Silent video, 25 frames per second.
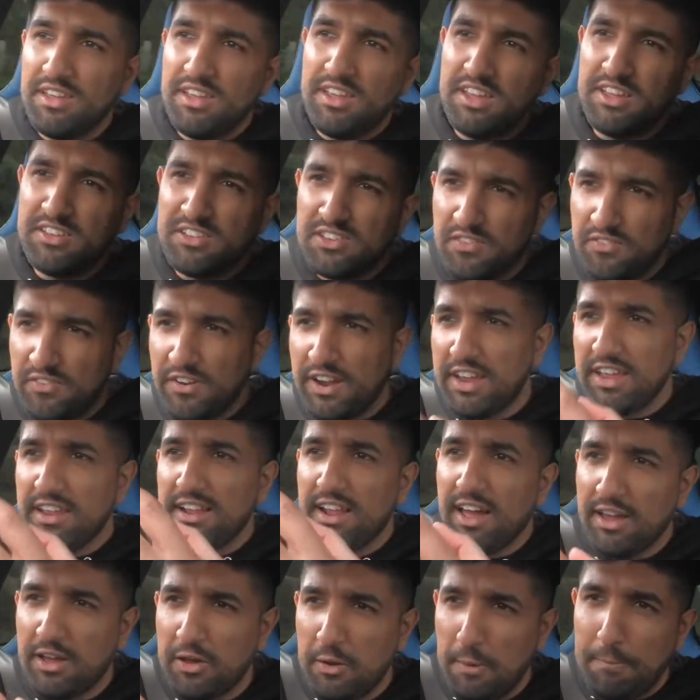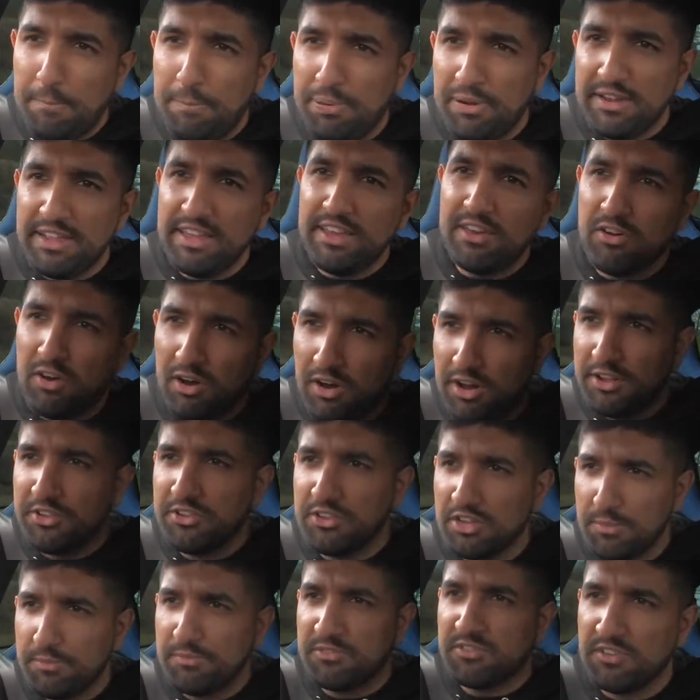It's a very like complete car in
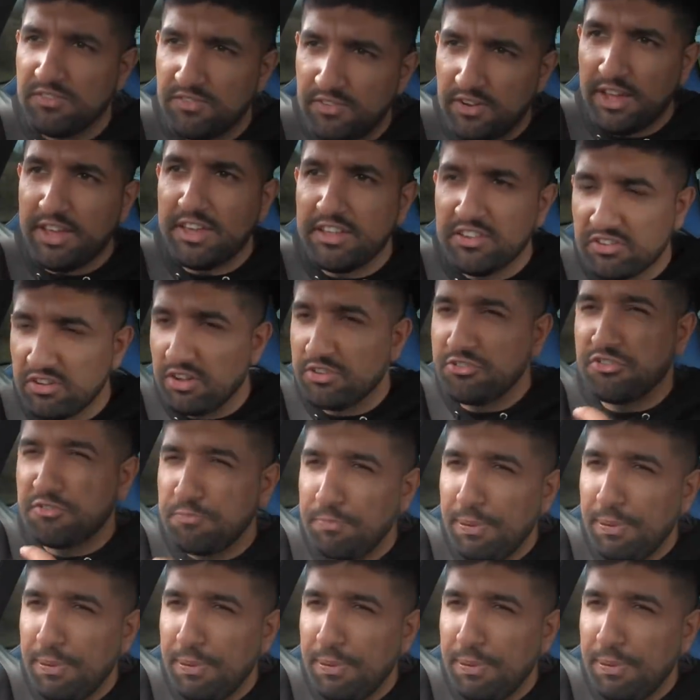terms of like, it's not just